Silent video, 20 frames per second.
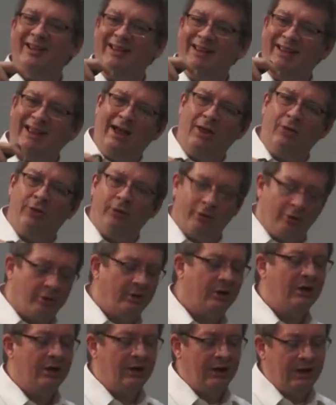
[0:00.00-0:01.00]

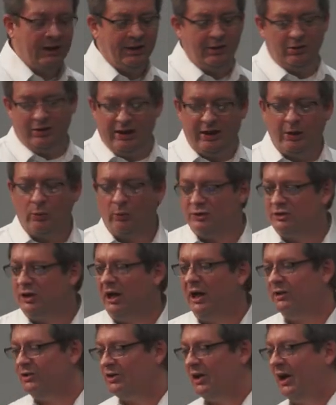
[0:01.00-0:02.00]
together in a language
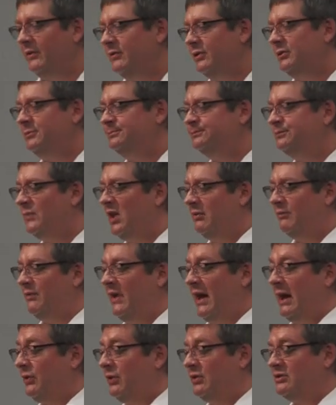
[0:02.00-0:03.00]
like Java. In
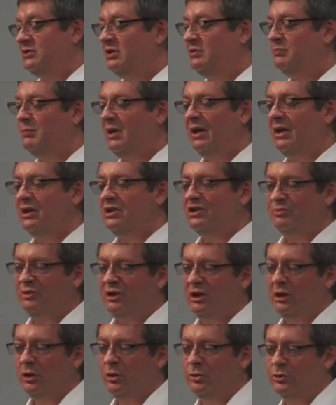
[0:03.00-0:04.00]
fact, there's this mechanism
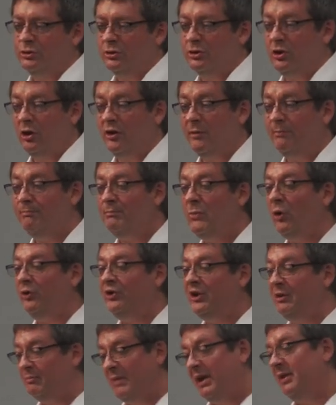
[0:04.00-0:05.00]
in Clojure called a
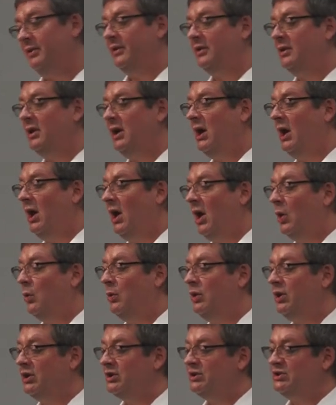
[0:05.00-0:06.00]
multi-method,
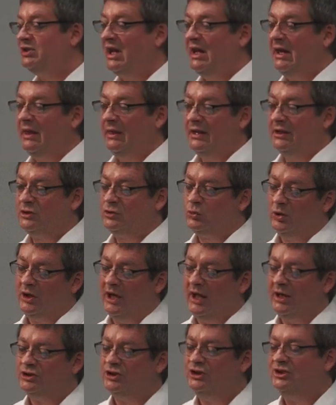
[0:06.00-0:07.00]
where you can say this will
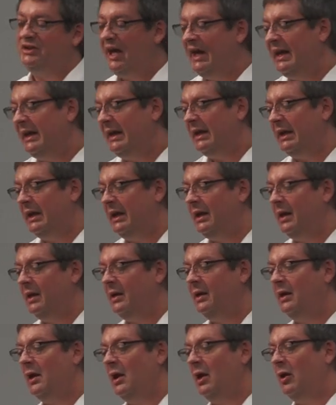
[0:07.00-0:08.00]
actually take
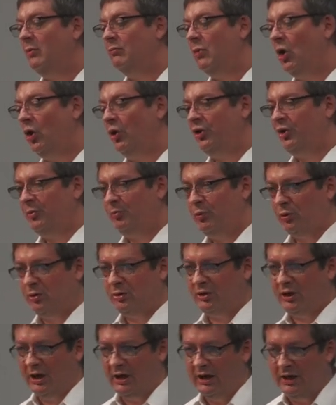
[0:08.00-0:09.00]
in
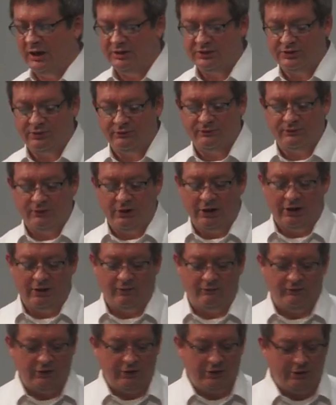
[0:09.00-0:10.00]
multiple kinds of,
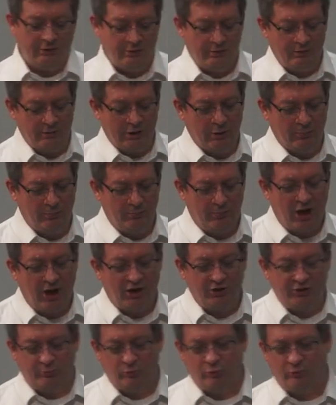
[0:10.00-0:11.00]
of uh, uh
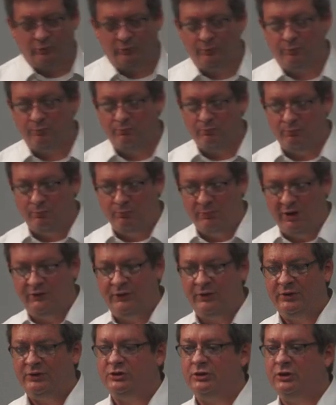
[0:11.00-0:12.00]
possible
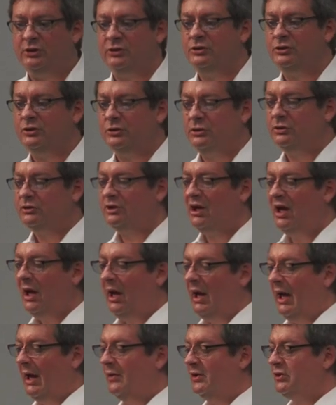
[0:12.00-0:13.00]
method signatures,
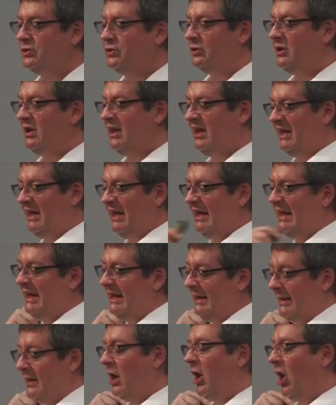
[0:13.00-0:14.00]
and those are
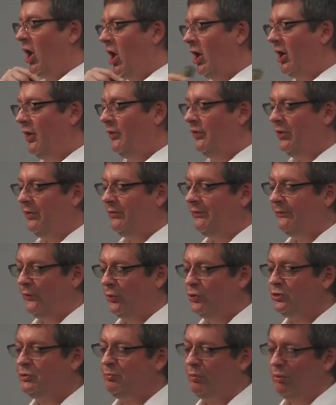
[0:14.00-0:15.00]
keyed on the
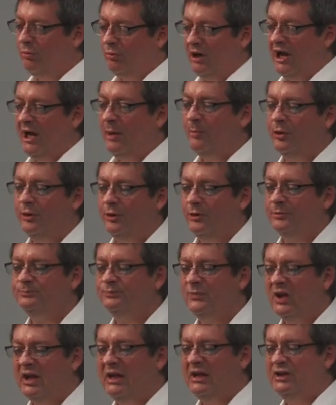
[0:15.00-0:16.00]
first parameter
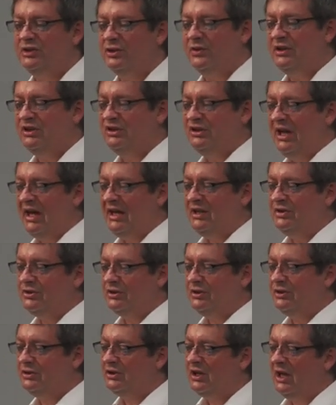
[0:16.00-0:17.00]
in each of these
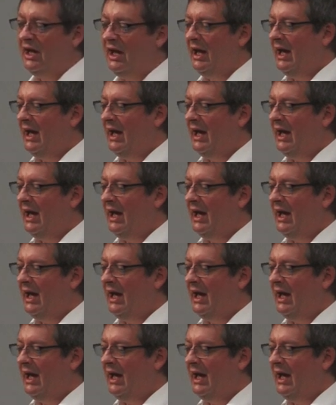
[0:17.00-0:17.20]
cases.